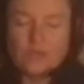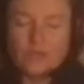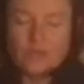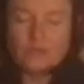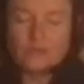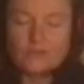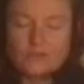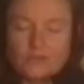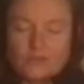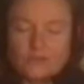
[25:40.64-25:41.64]
And
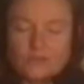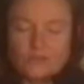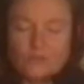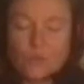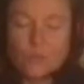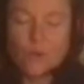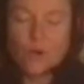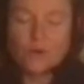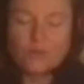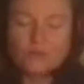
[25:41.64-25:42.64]
your
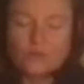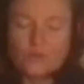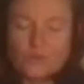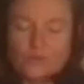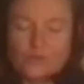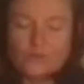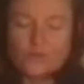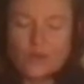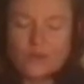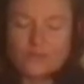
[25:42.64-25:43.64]
partner was your
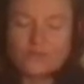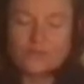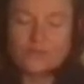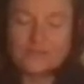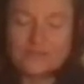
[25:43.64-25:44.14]
wife